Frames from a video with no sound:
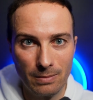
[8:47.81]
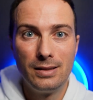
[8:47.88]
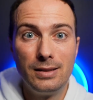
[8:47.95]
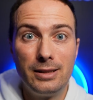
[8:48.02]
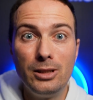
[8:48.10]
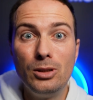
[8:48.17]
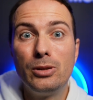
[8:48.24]

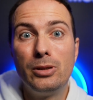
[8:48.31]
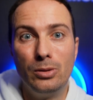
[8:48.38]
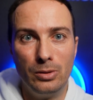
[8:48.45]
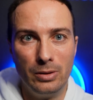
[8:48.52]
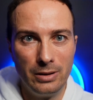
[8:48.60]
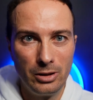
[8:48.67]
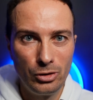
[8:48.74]
See you soon.
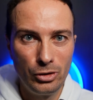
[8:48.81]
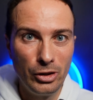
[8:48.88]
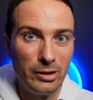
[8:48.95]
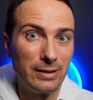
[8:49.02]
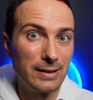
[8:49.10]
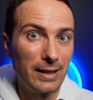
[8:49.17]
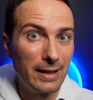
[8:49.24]

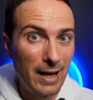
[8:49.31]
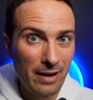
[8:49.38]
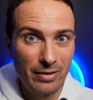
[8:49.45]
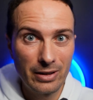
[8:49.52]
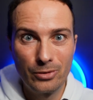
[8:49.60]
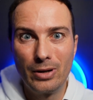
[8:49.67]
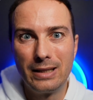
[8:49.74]
Cheers and have
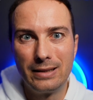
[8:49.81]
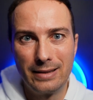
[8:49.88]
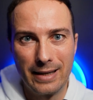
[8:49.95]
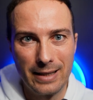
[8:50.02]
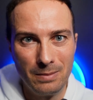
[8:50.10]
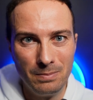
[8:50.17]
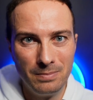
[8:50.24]
a great
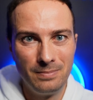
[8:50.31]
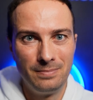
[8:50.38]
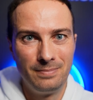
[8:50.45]
day.